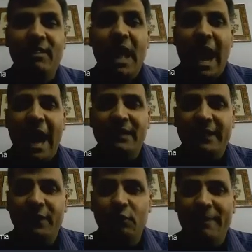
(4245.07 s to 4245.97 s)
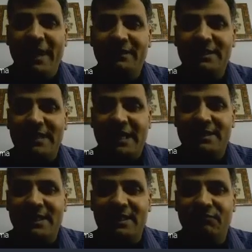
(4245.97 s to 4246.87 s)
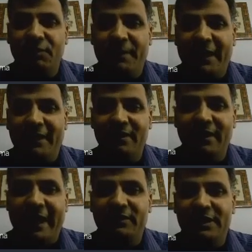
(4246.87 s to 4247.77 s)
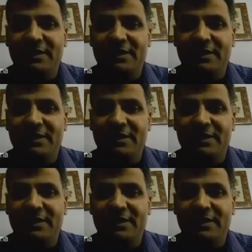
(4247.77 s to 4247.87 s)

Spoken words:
and then you make the slices of the bread like this